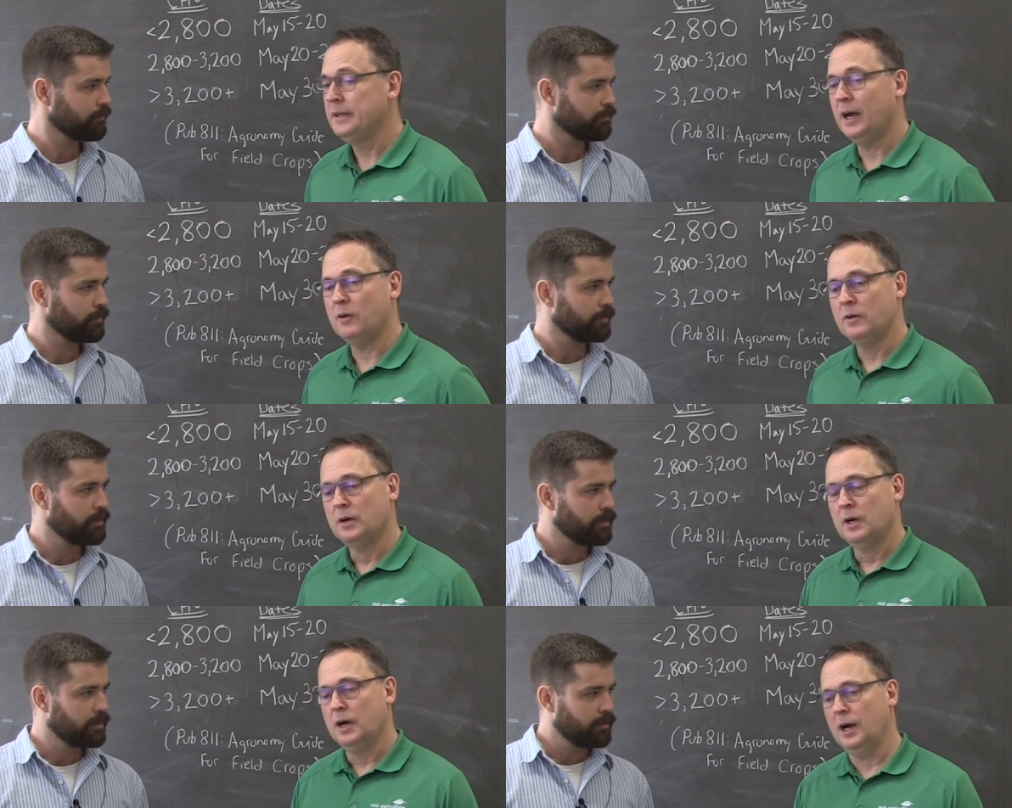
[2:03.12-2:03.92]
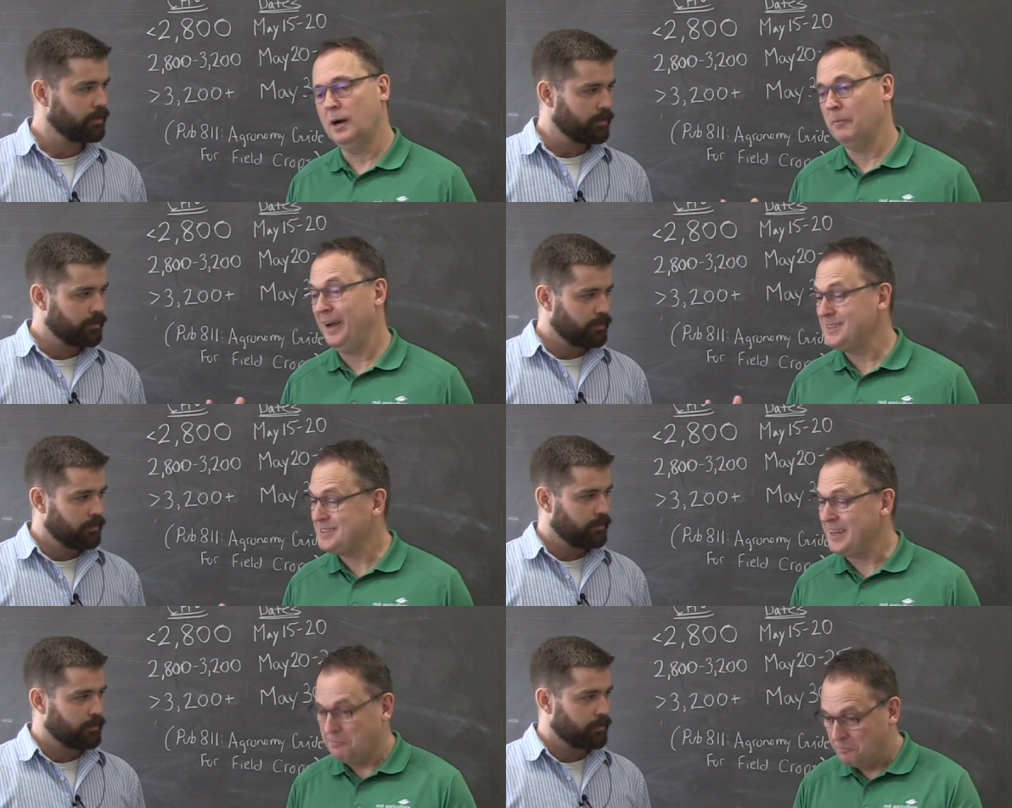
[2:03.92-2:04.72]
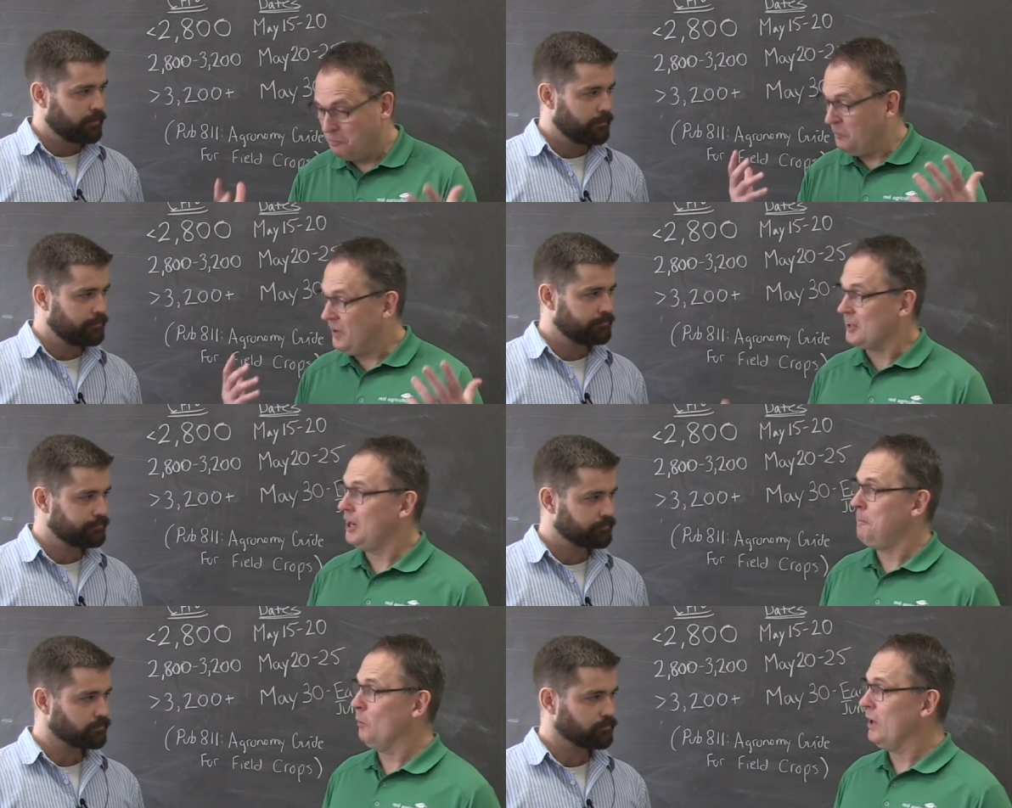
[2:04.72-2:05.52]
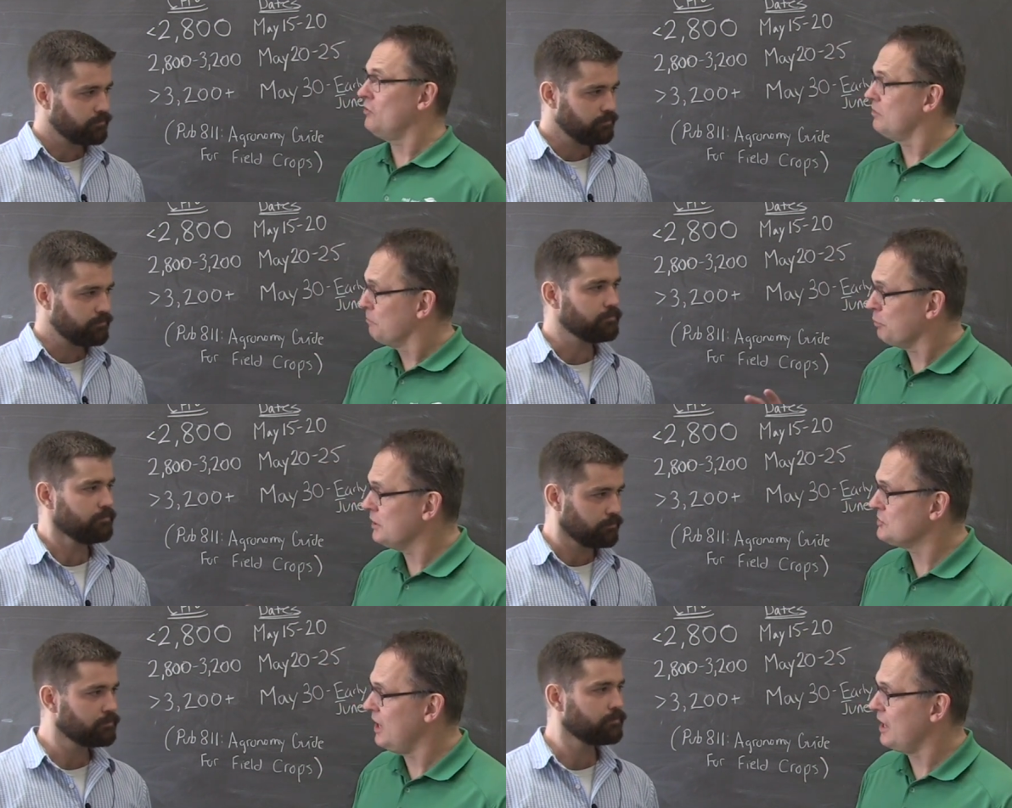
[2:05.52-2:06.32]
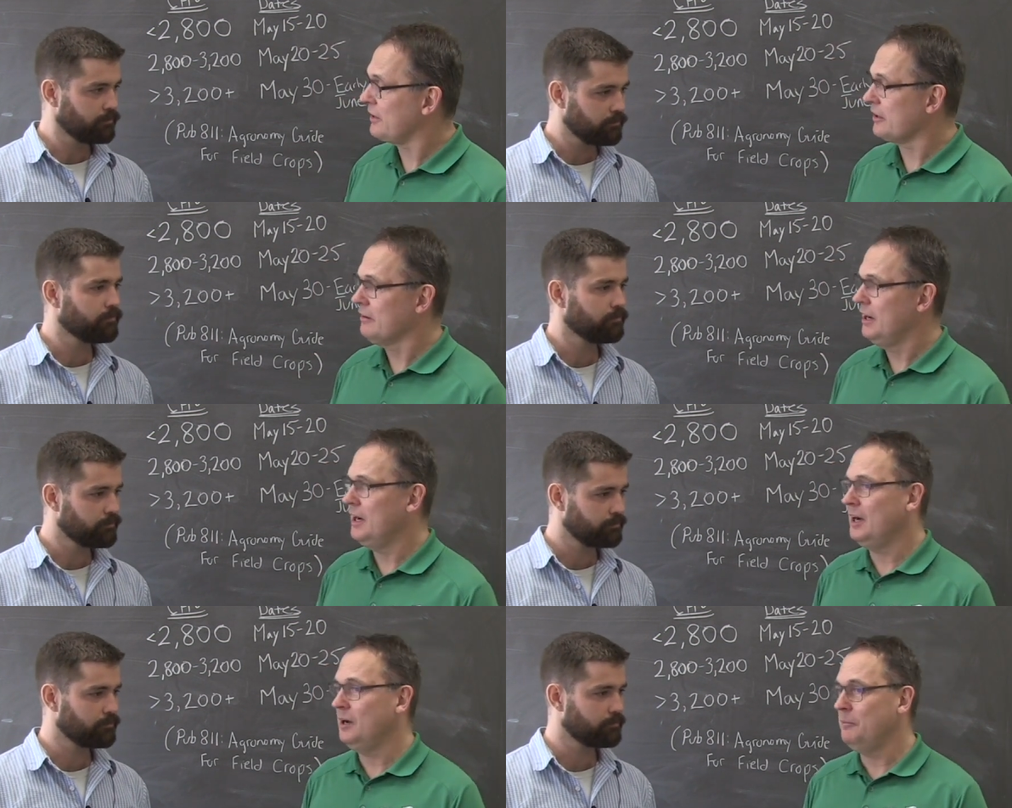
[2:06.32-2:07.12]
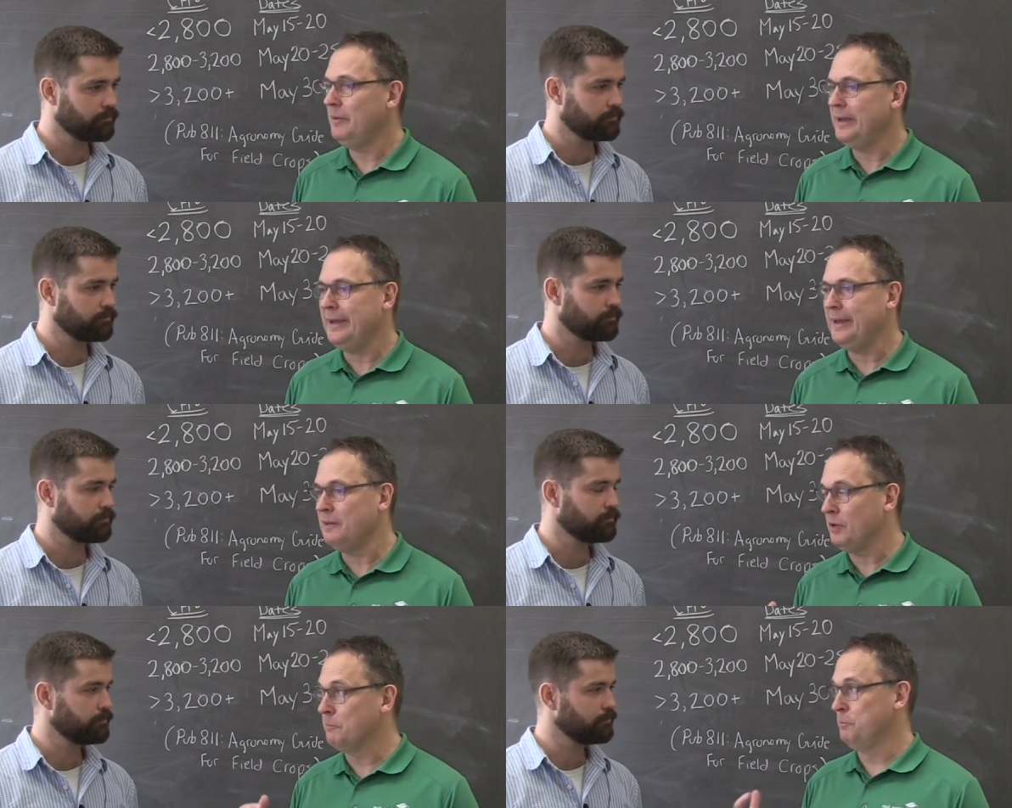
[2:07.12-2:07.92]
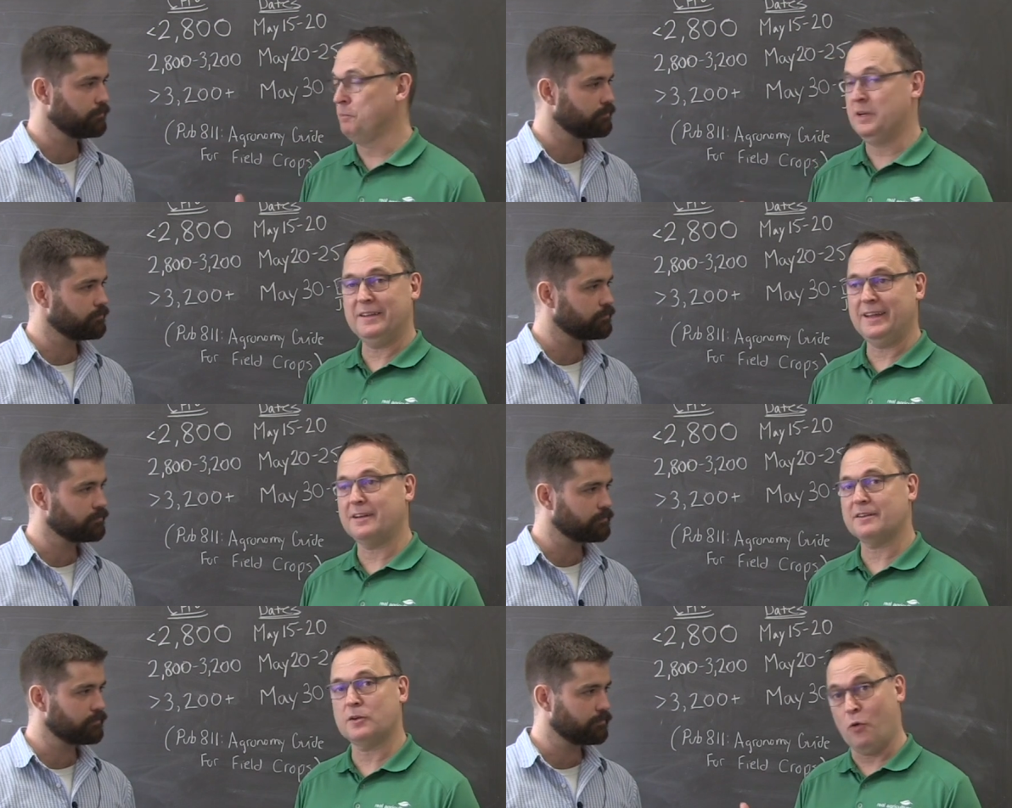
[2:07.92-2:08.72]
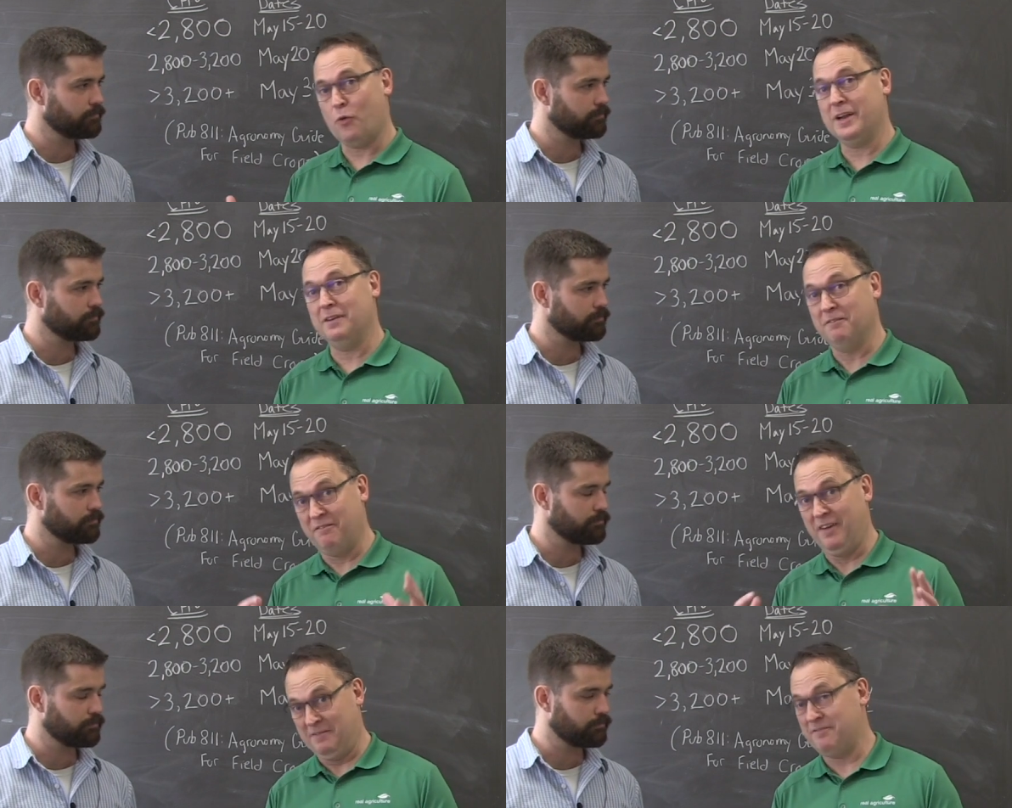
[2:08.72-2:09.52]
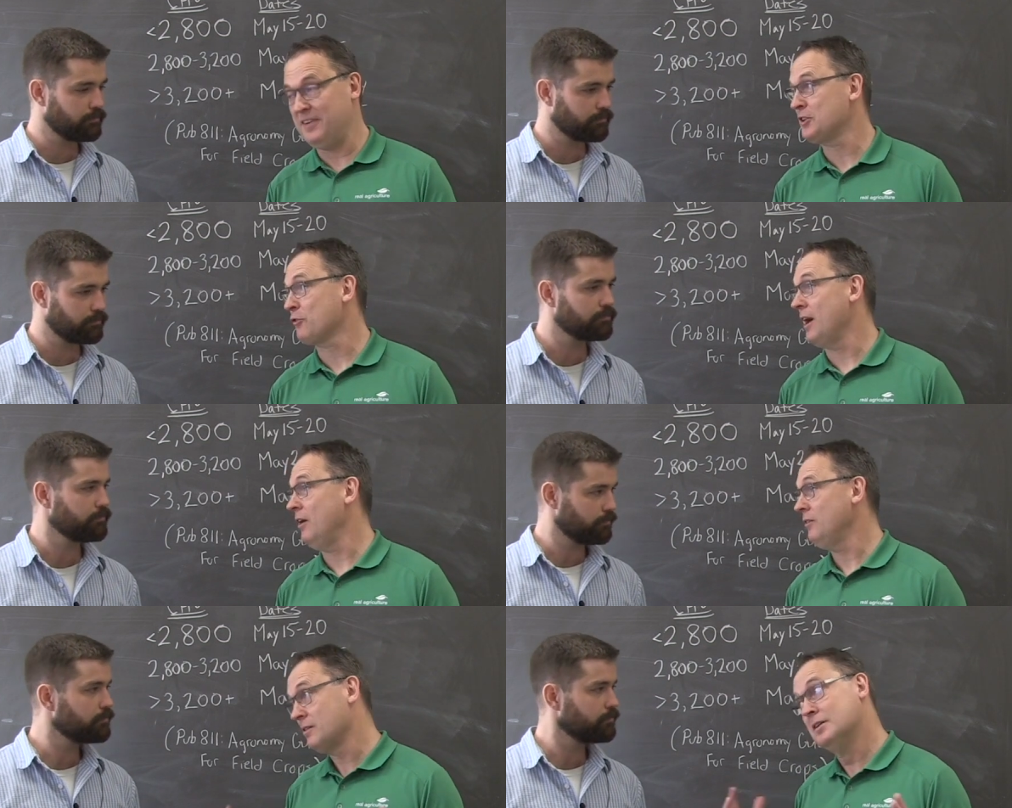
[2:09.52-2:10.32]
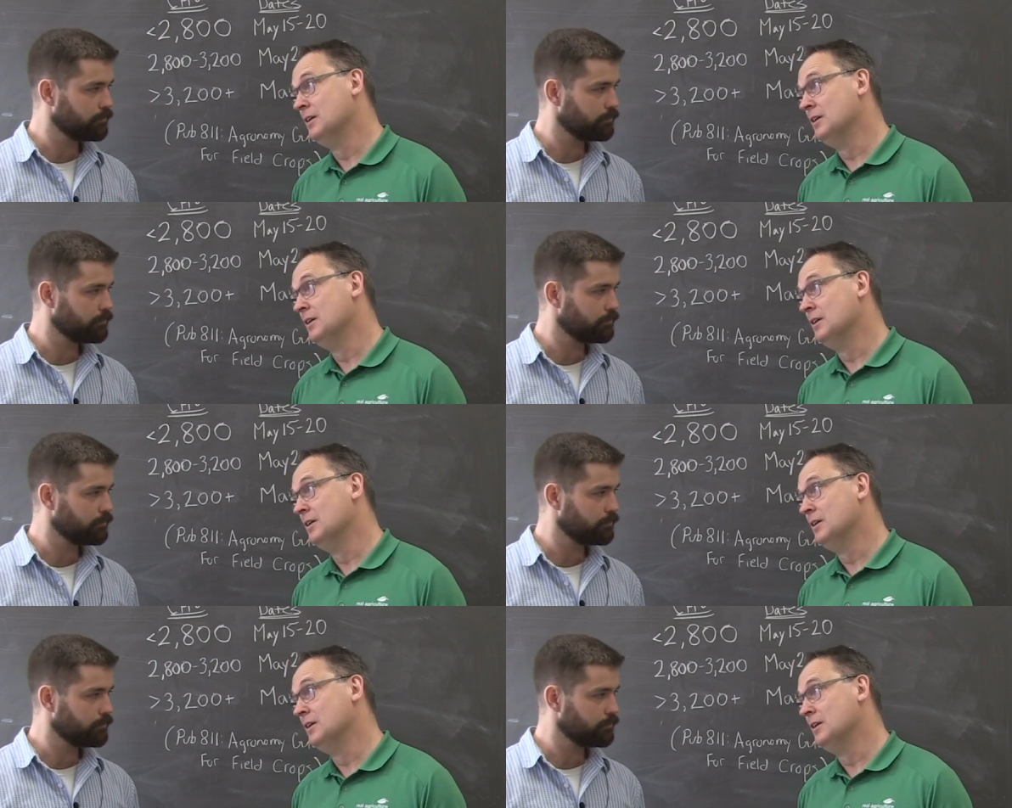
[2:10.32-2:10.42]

Speaker 1: Now, as I say, we've got a couple of weeks, pretty solid here, and if we get that corn in fit ground,